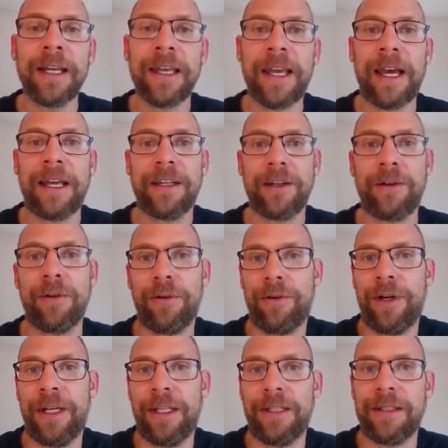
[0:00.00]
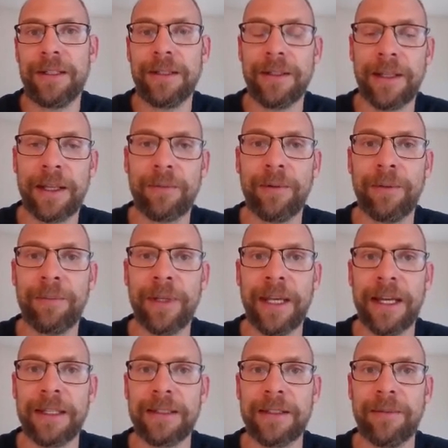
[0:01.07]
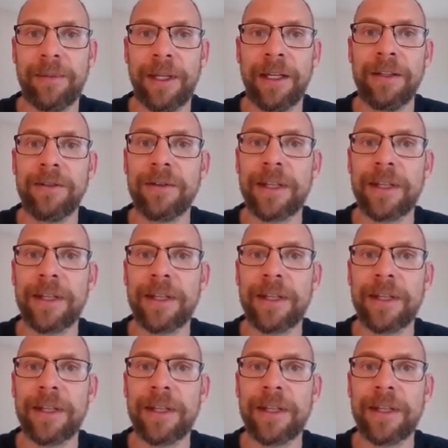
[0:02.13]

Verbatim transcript: categories that would be estimated.